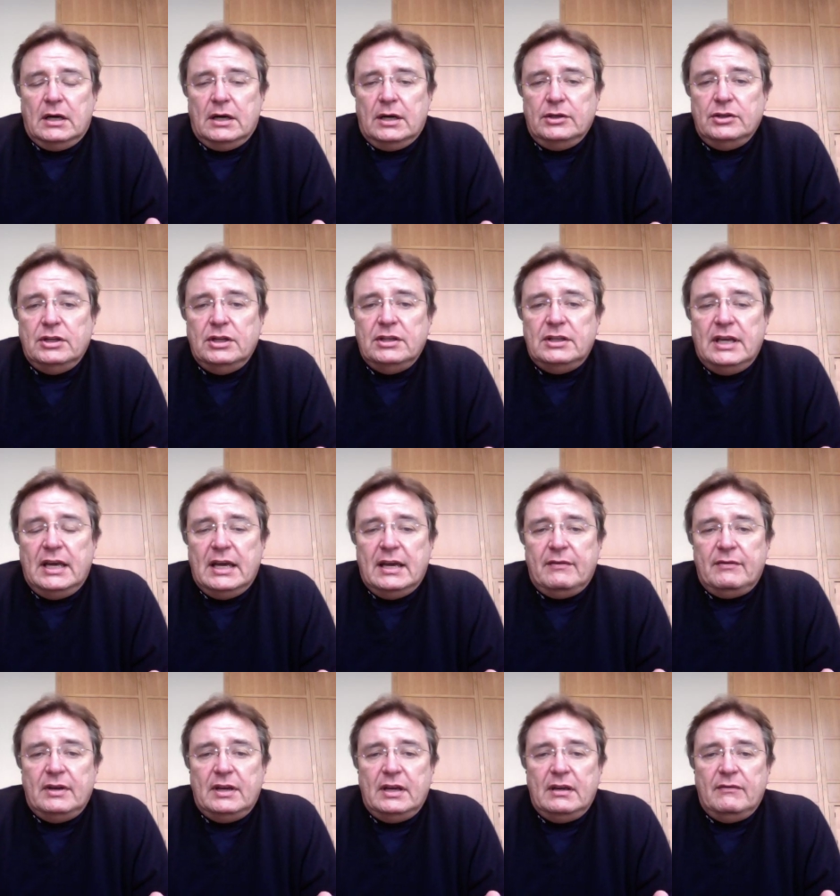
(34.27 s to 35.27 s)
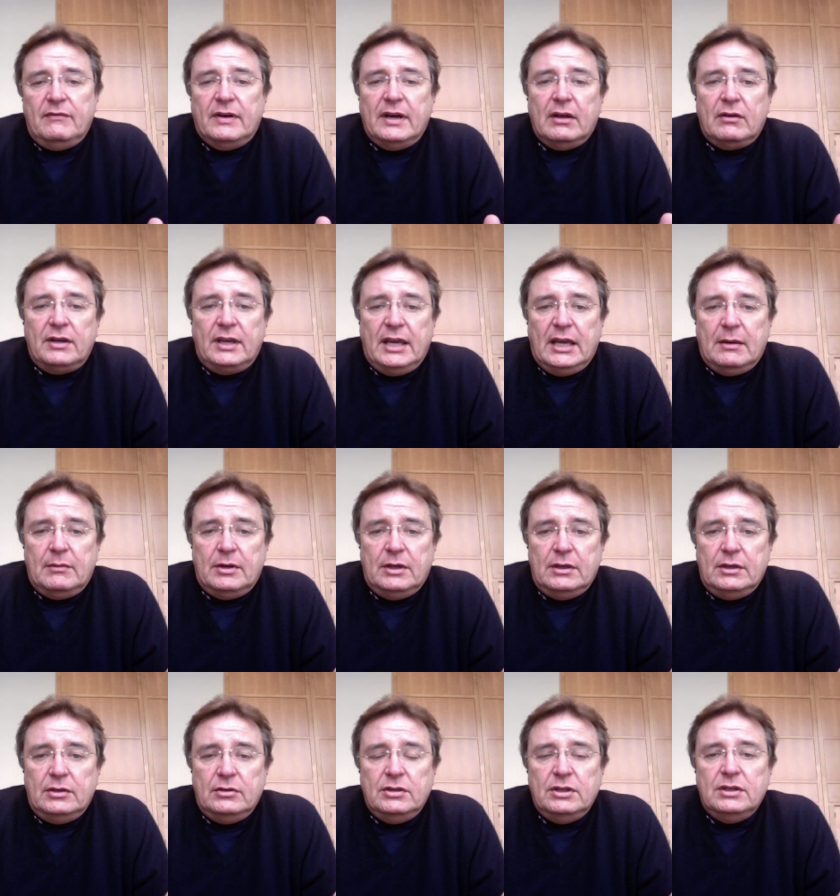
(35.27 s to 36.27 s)
You need to have a file cabinet.
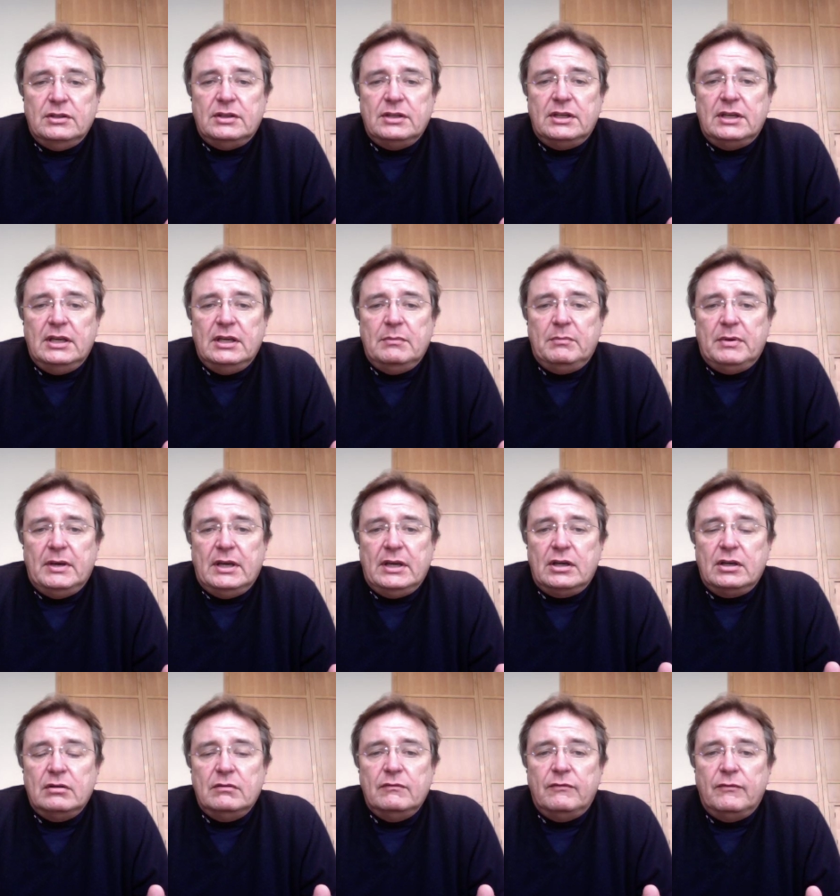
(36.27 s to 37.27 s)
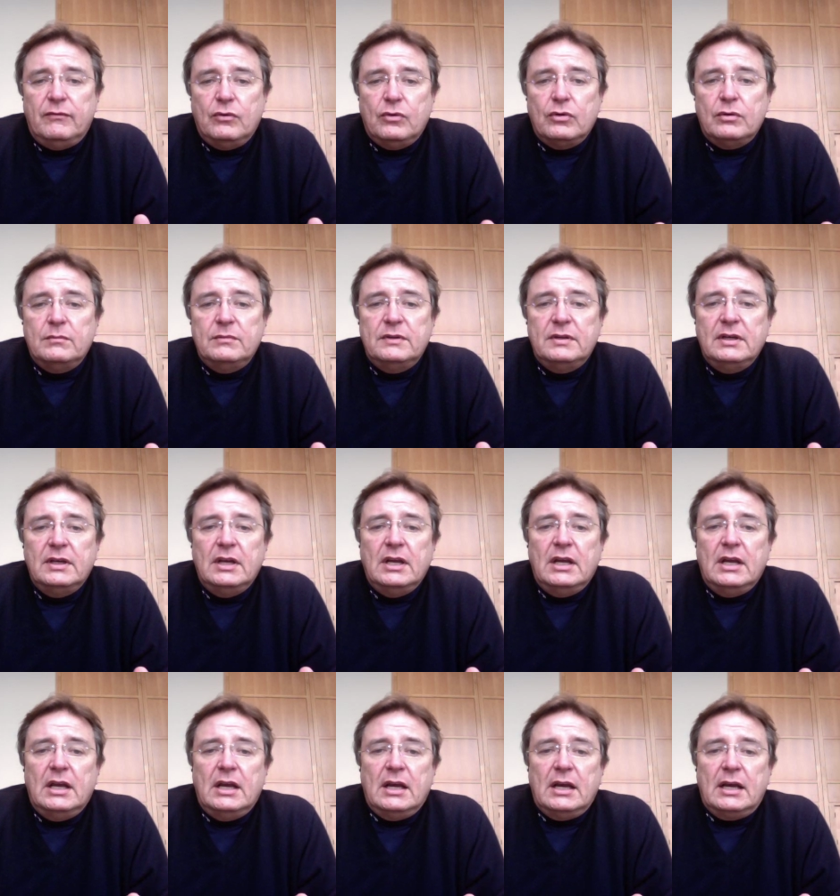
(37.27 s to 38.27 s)
You need to keep a conformed
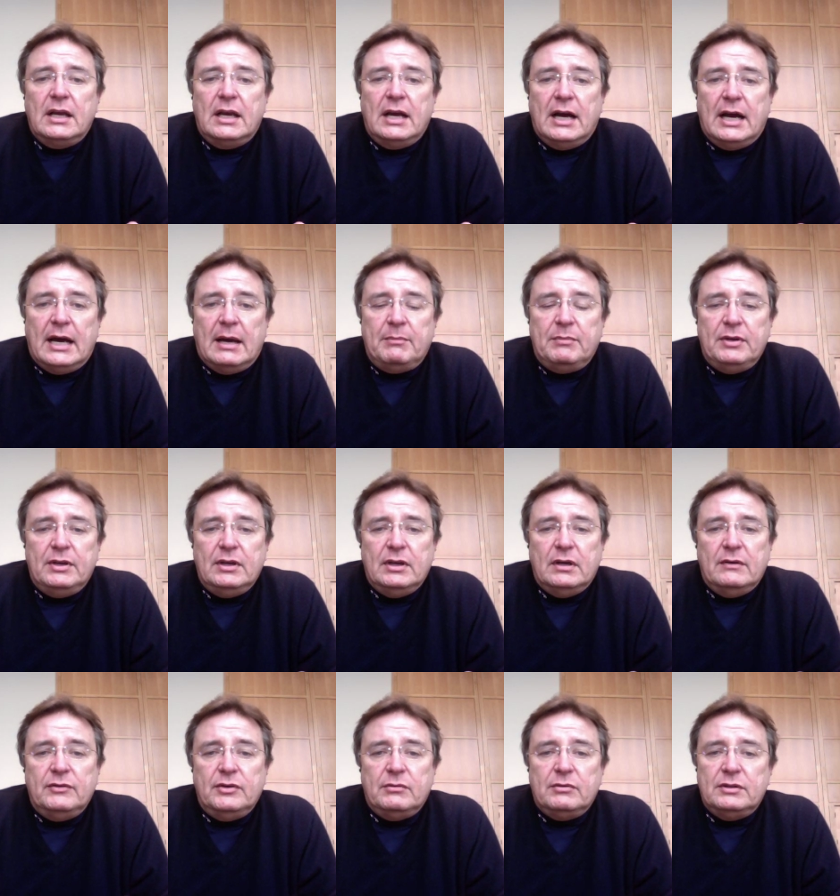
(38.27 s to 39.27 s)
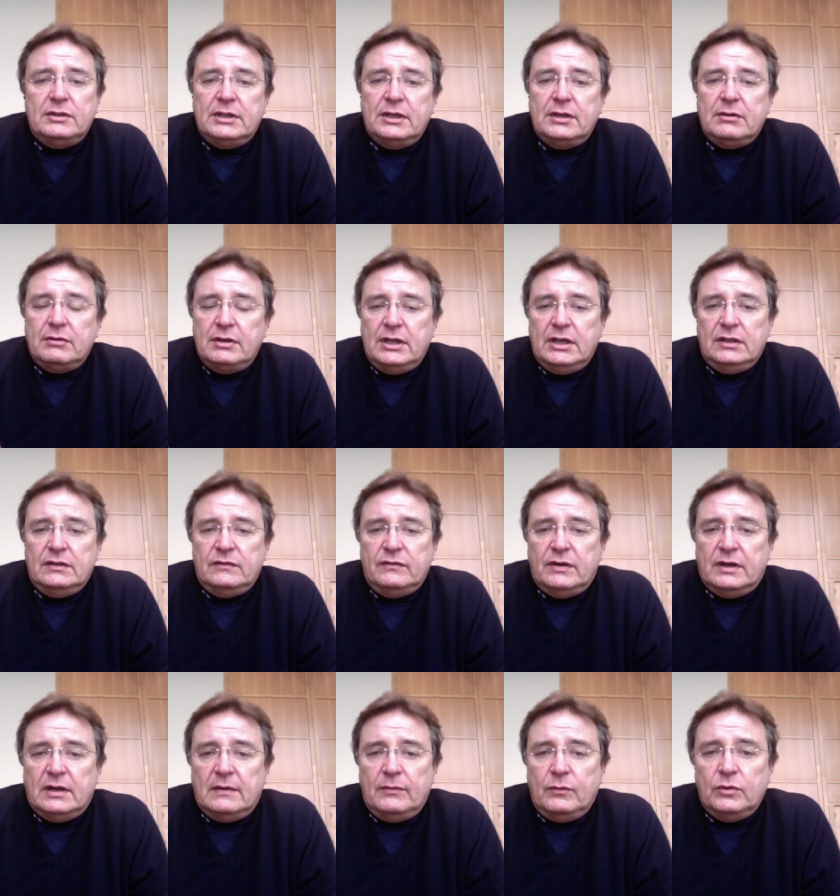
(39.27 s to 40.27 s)
copy of your entire case
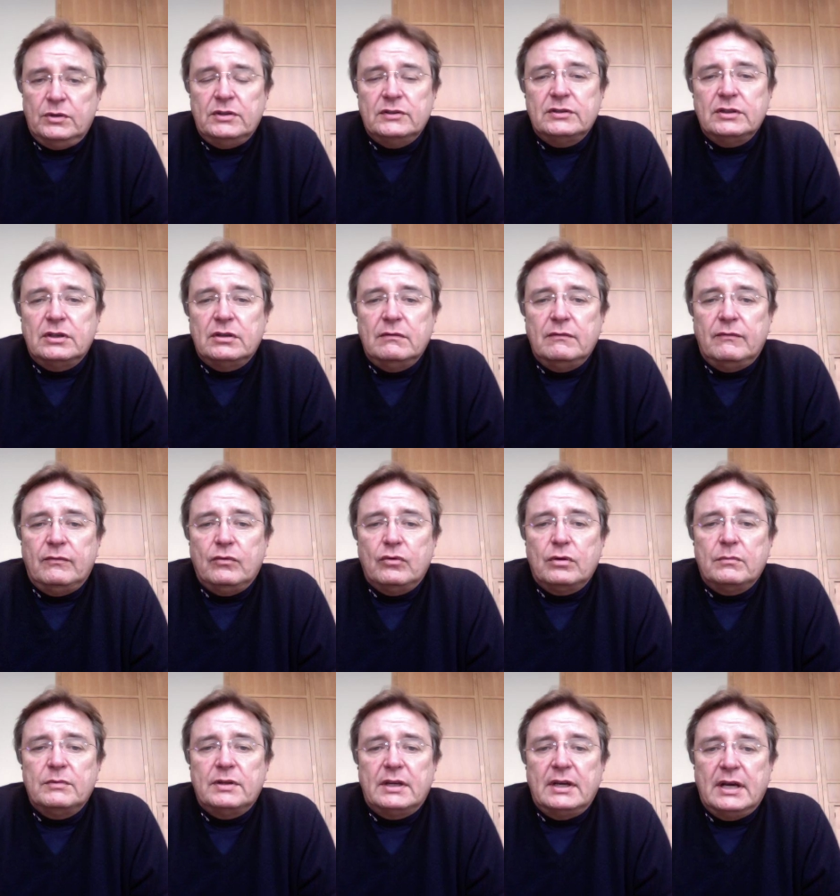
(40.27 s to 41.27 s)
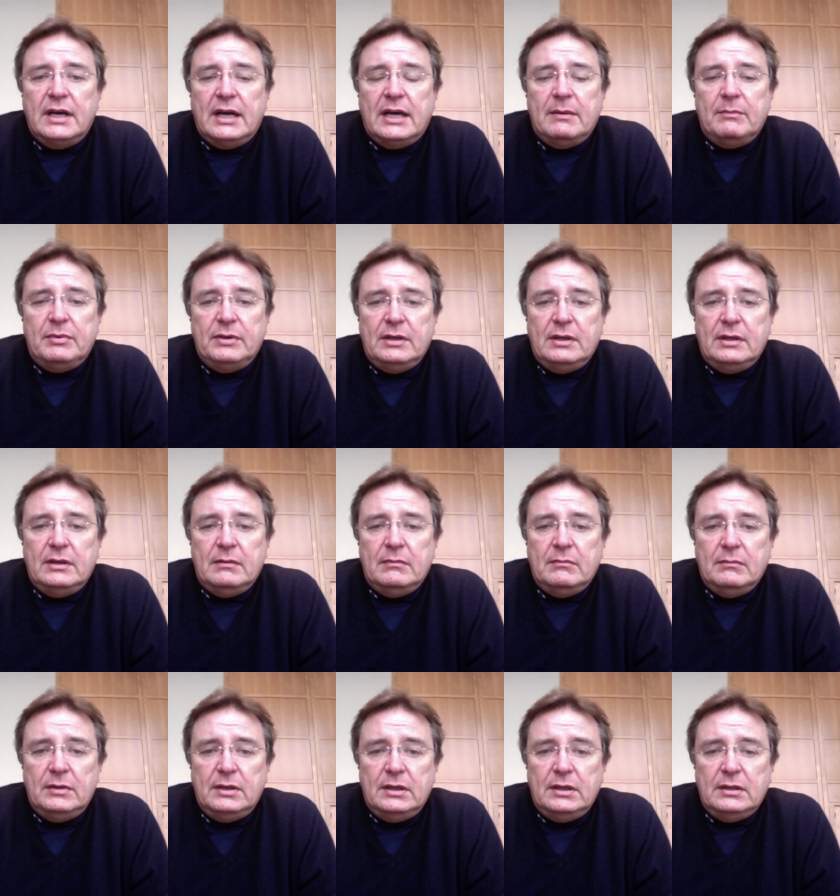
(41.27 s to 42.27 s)
file. What does a conformed copy
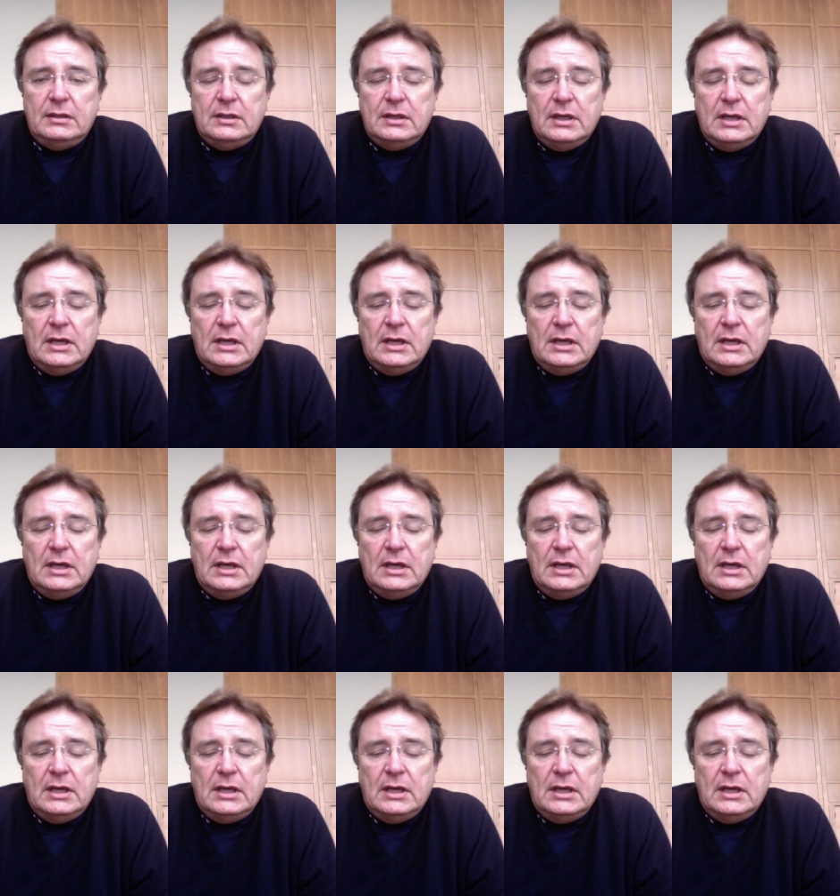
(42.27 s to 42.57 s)
mean?